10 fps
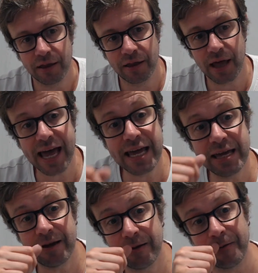
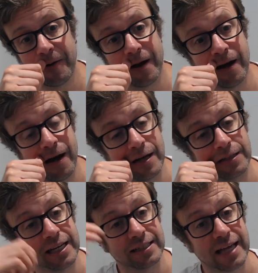They uh,
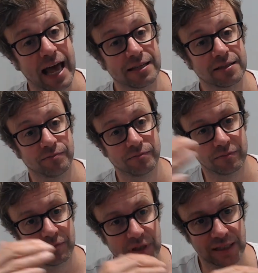did a test,
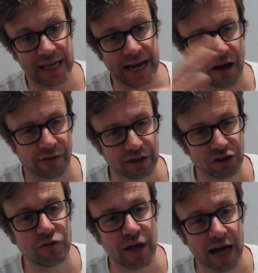sent out, I think,
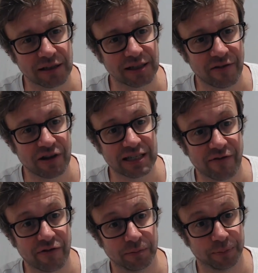two thousand
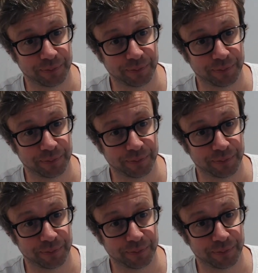seventy-seven